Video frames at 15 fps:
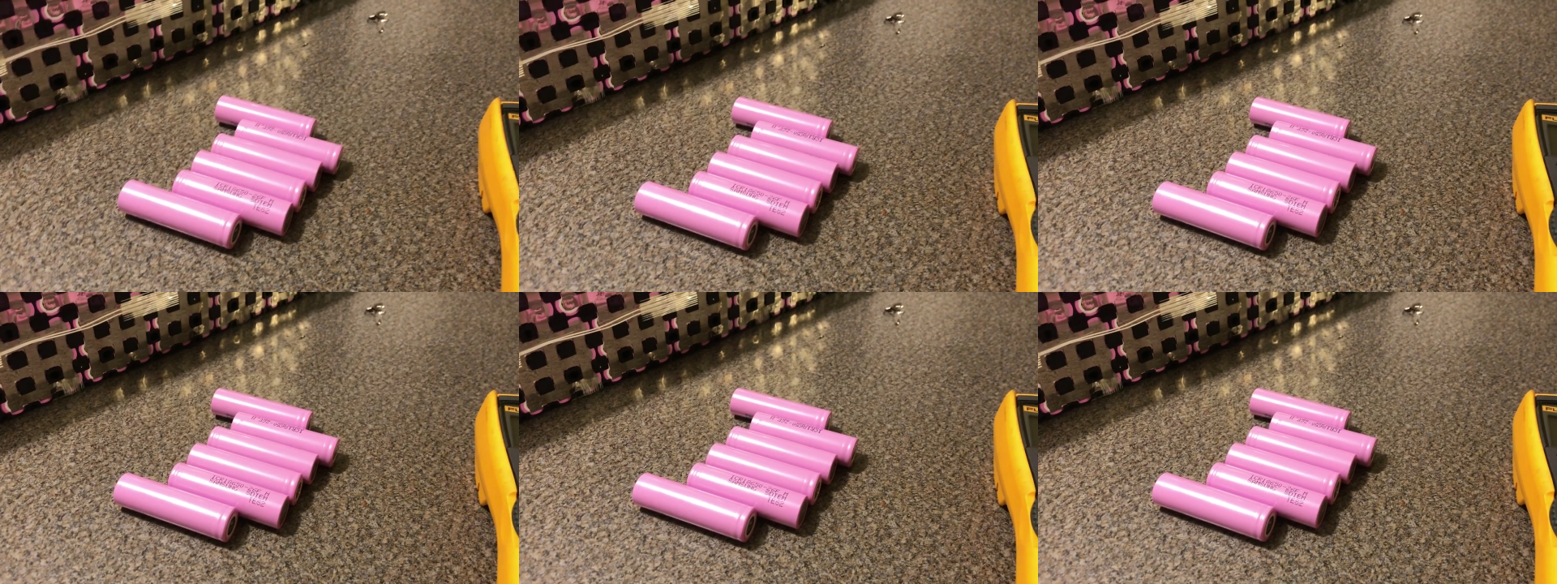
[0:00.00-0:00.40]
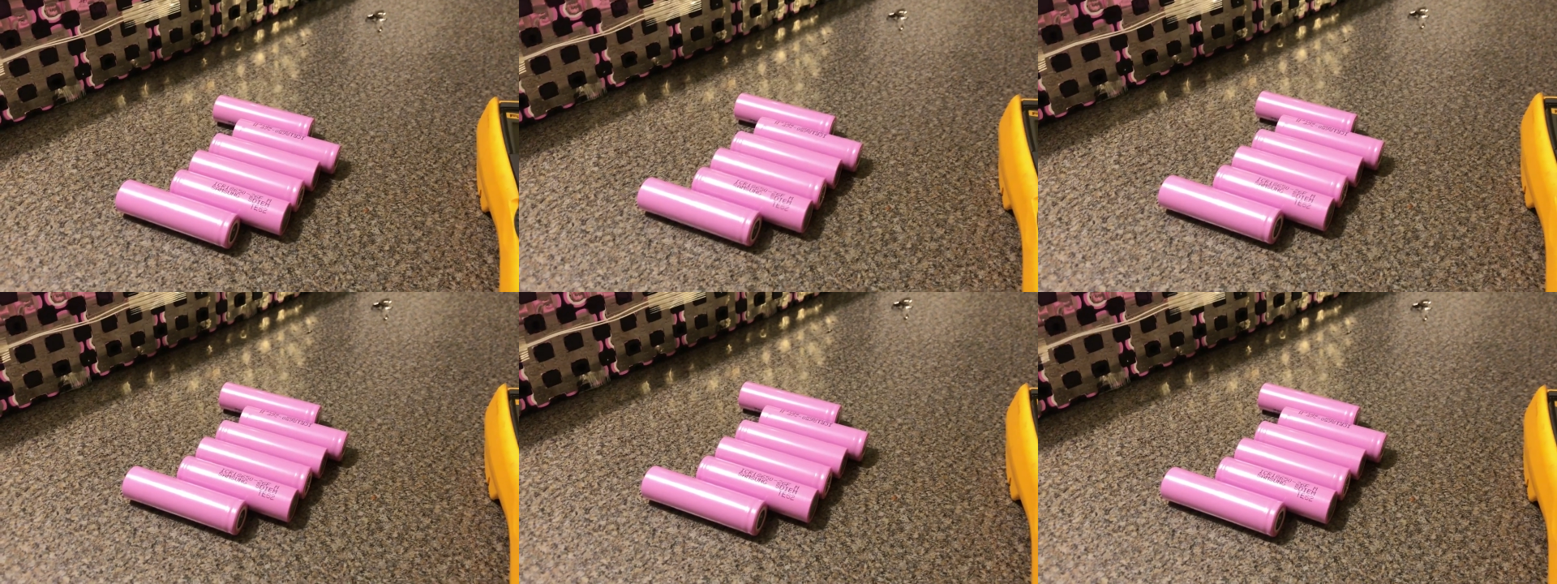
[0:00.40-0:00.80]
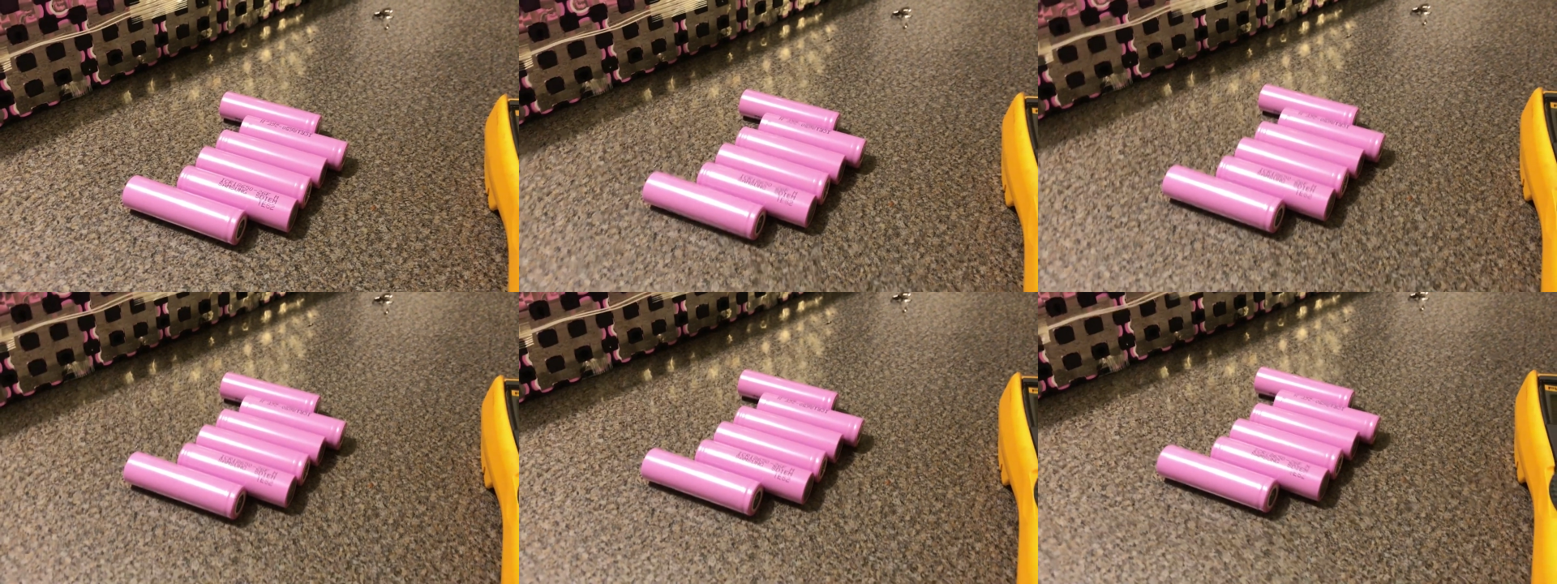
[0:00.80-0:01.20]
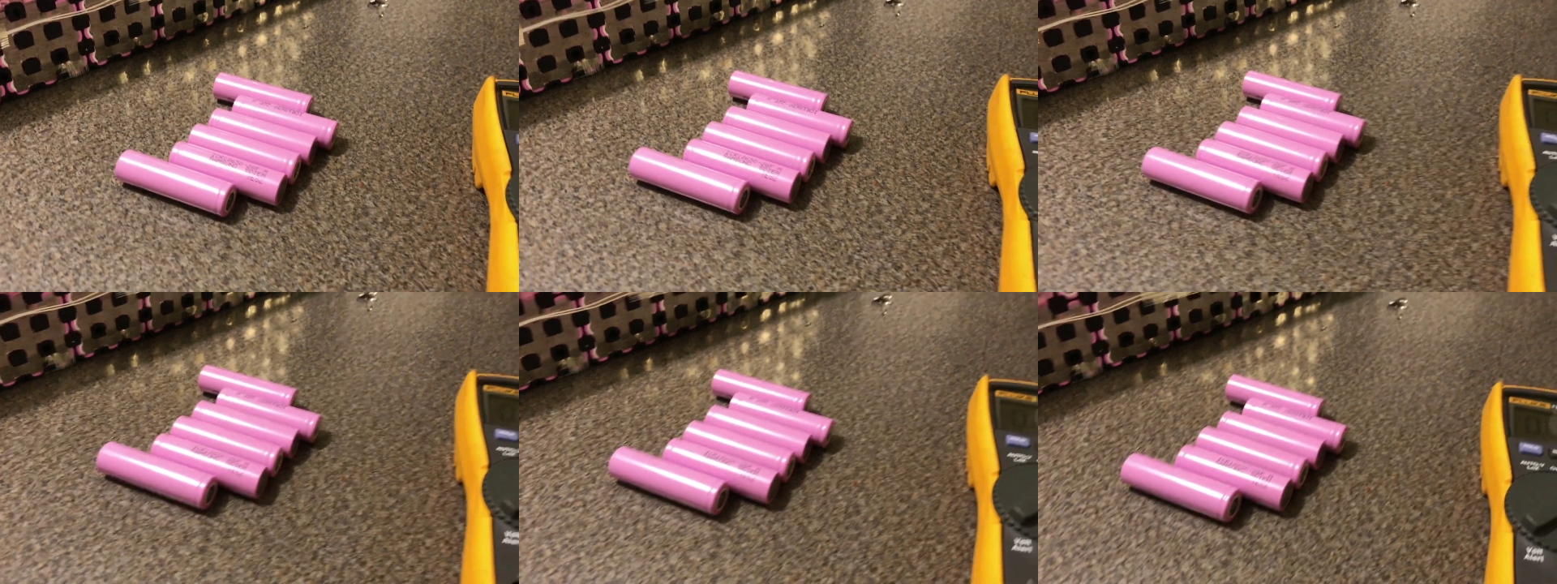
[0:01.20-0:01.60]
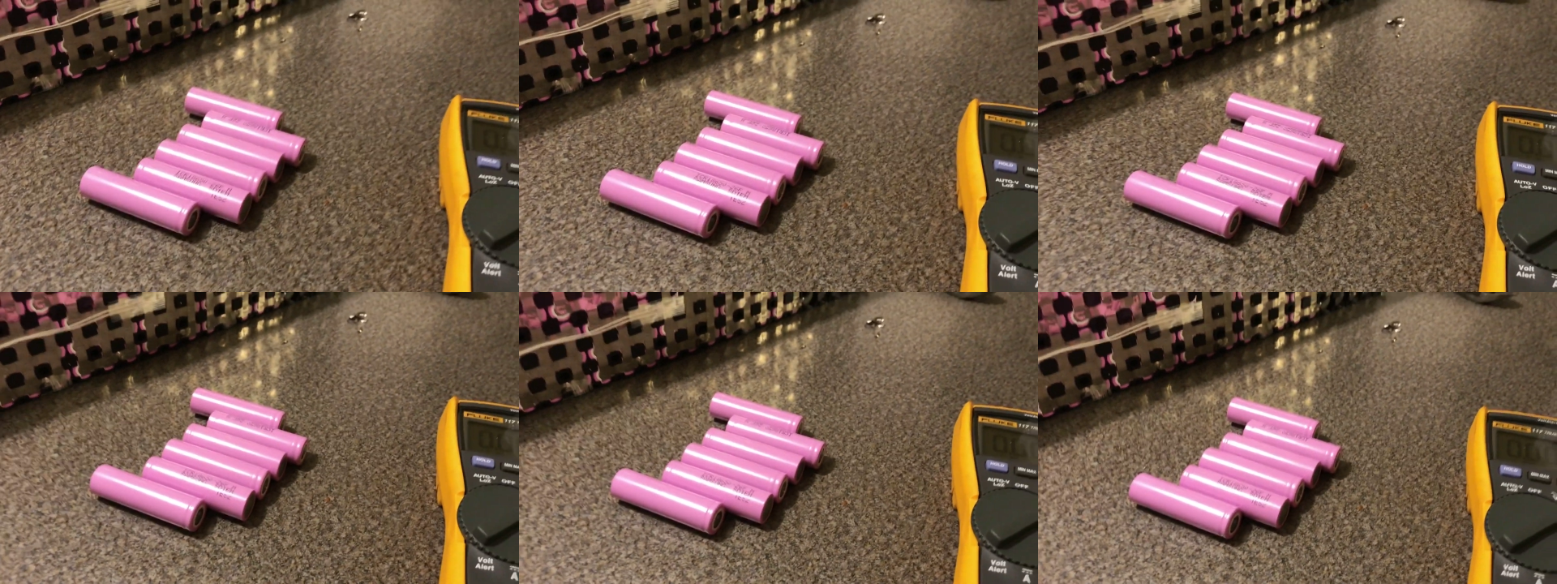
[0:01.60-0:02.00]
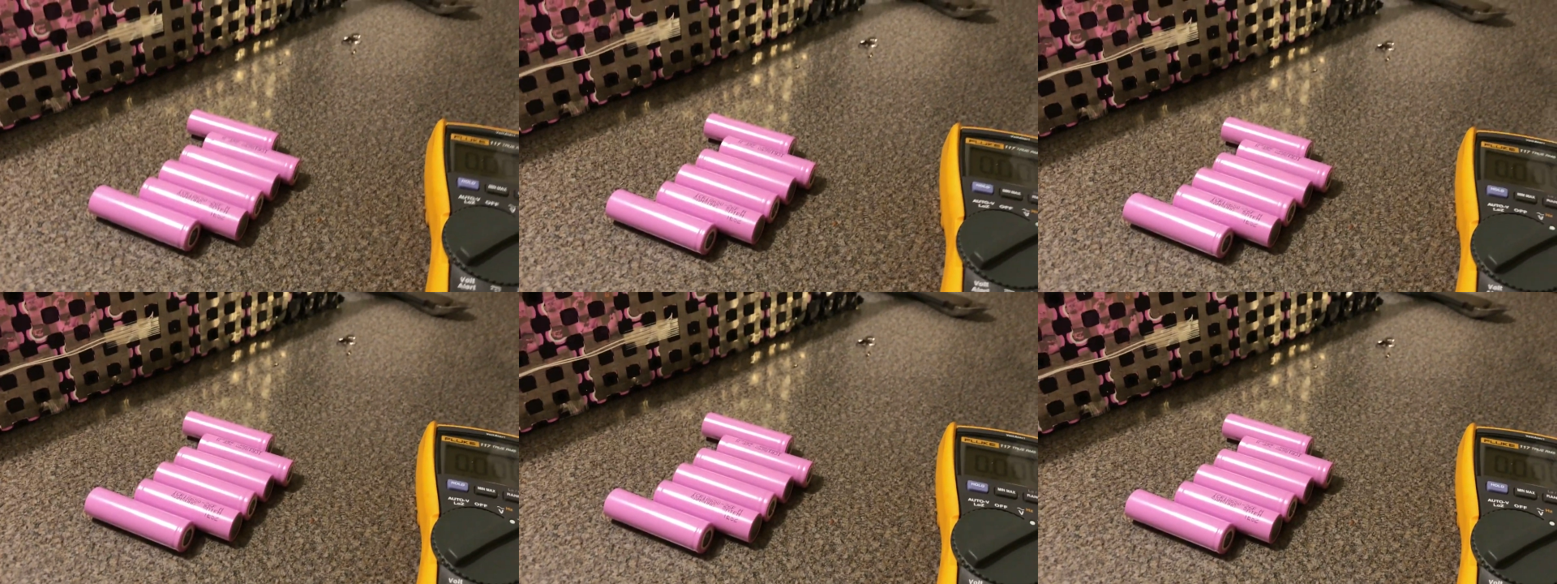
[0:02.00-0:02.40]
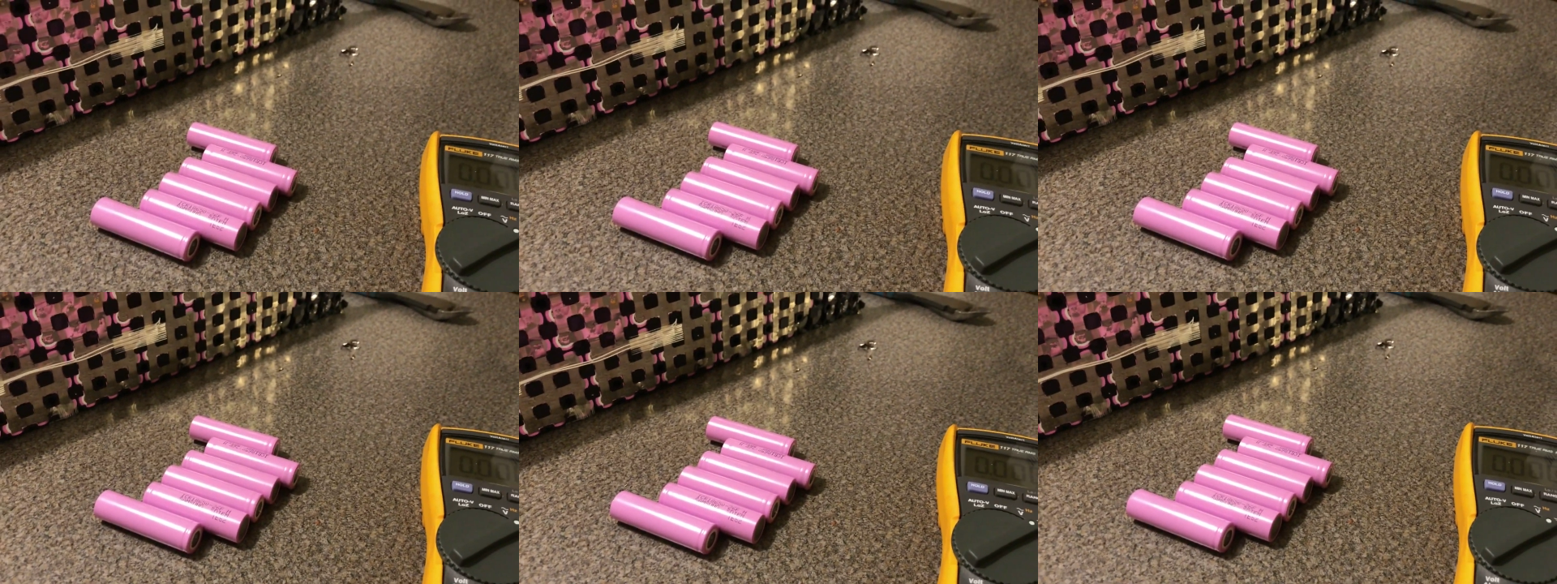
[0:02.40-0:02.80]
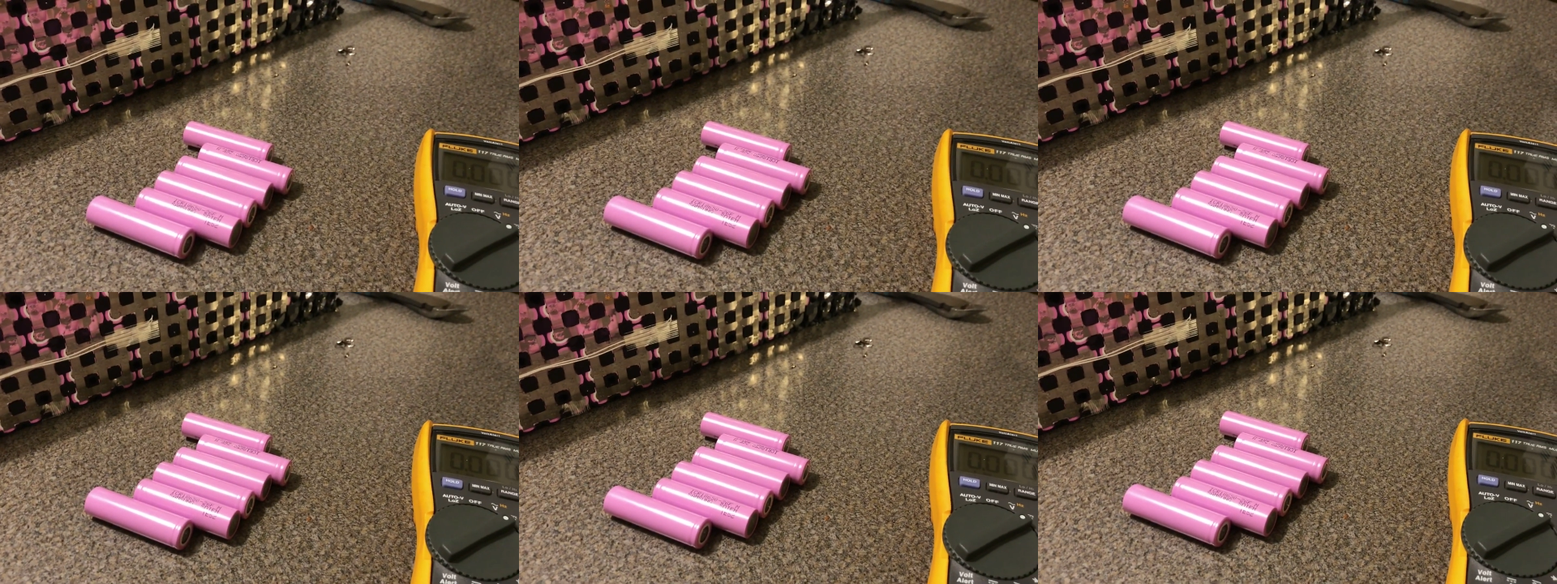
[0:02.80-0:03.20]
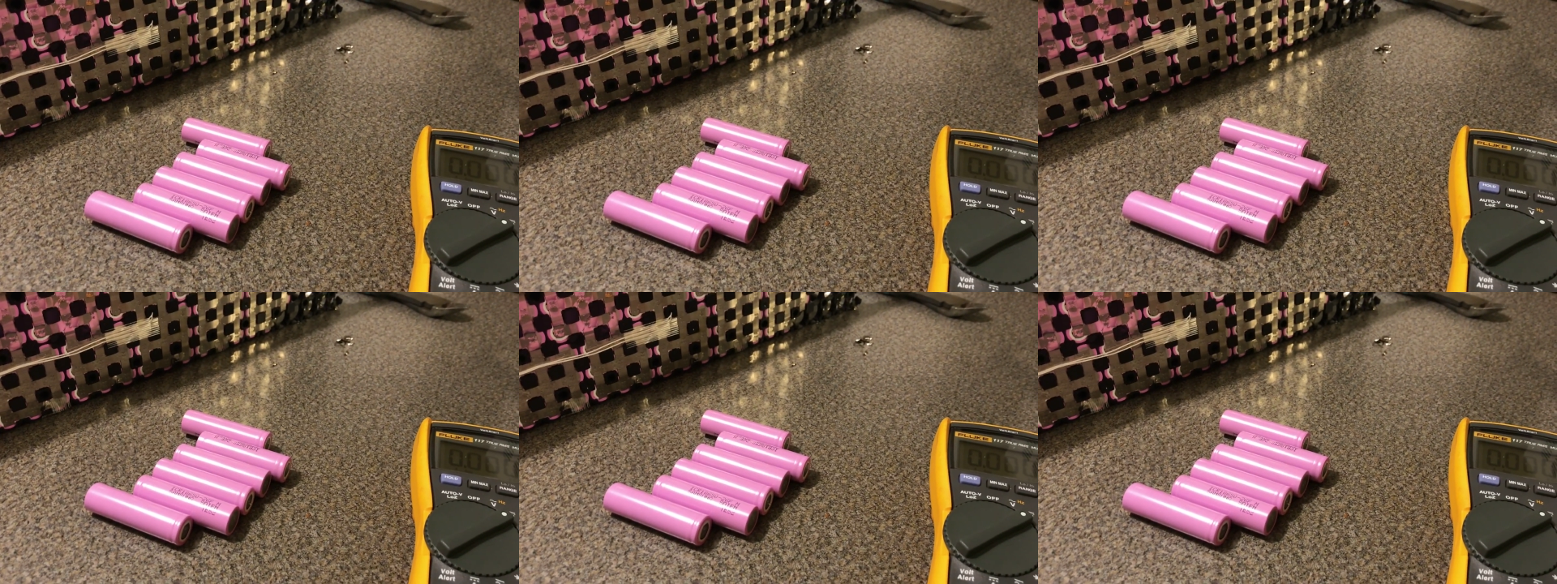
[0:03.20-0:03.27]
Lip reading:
Nobody's mouth can be seen.